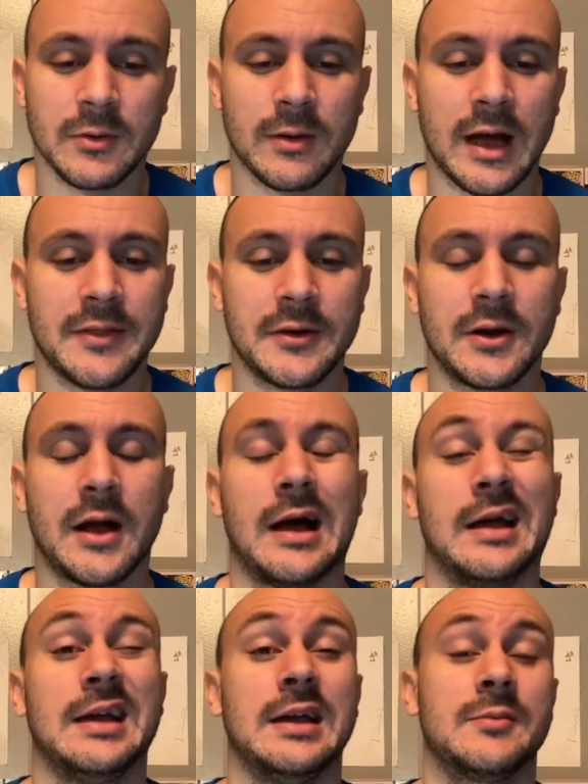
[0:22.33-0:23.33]
Rather, I
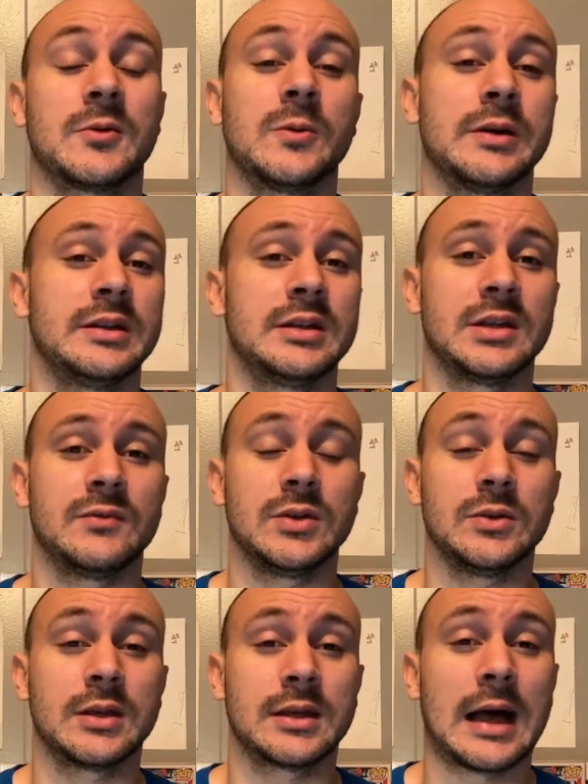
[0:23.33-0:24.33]
am going to give you
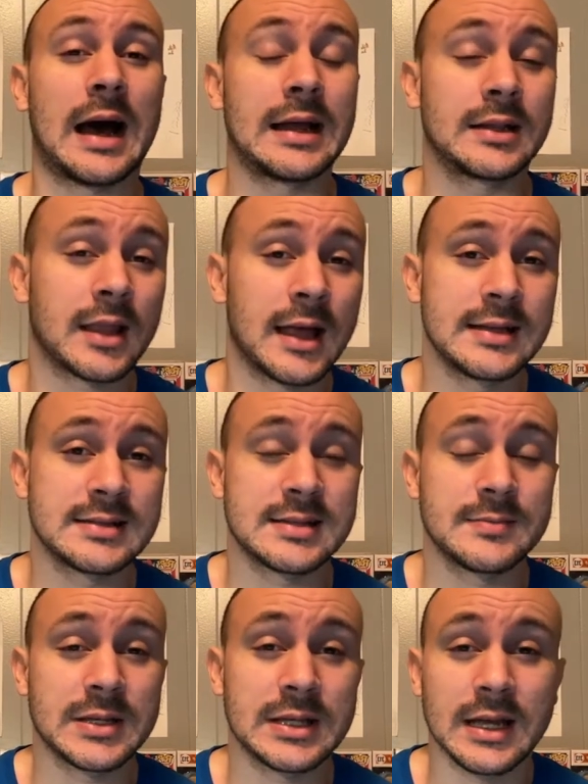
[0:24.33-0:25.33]
the guidelines in the
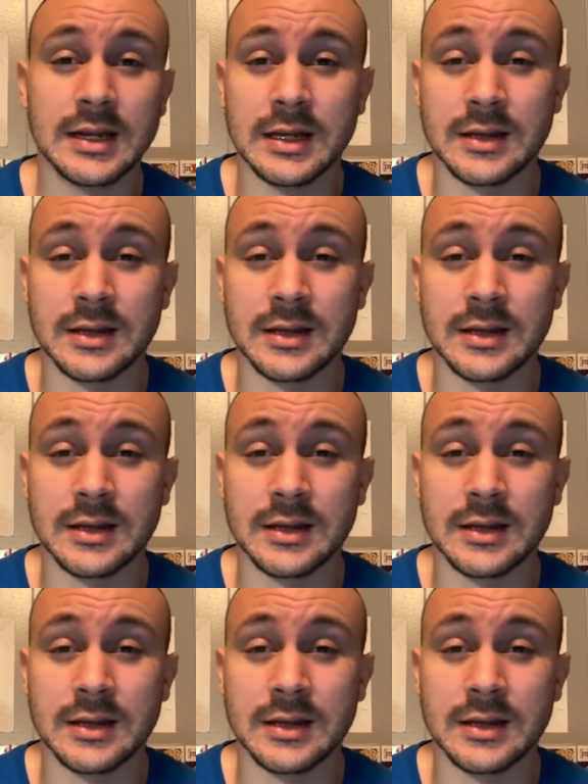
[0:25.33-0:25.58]
beginning,